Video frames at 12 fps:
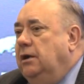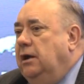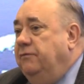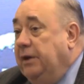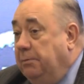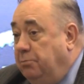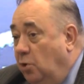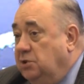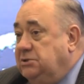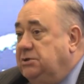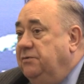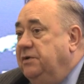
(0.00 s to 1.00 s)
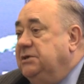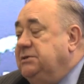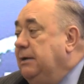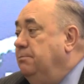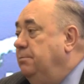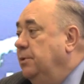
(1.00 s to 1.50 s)
very positive
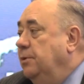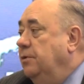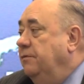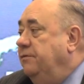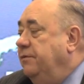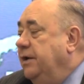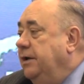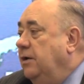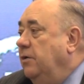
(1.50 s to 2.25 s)
example of